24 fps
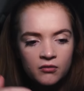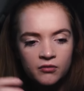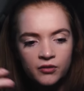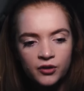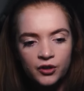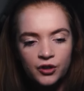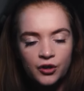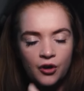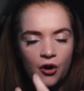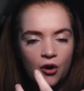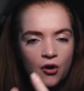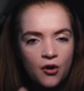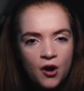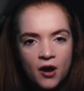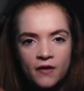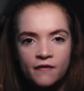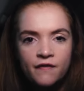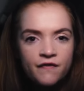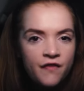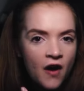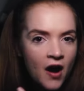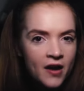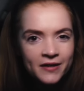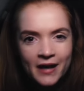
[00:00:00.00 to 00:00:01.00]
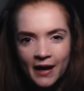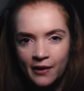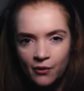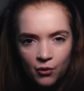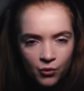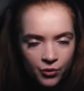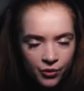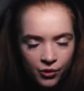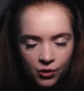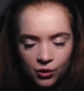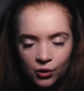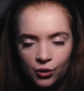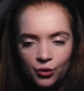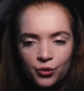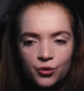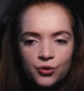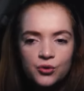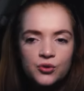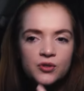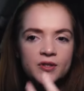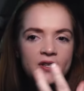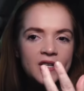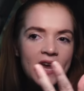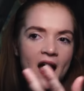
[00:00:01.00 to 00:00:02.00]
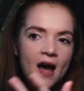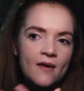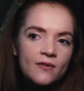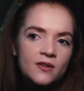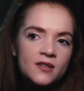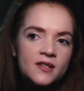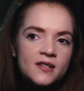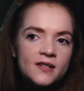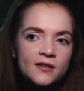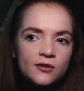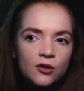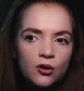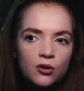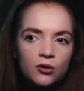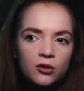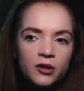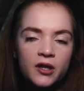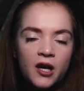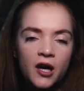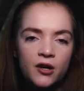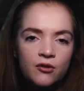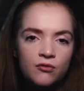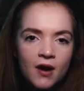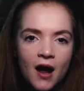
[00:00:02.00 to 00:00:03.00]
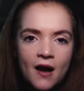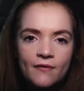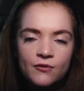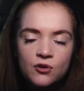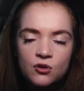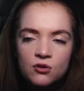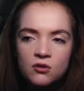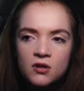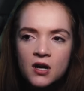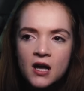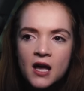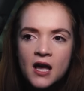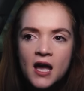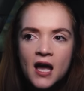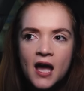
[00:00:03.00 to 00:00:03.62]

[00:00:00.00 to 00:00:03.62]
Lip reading: you know, and find out all the clues and have it slowly unravel.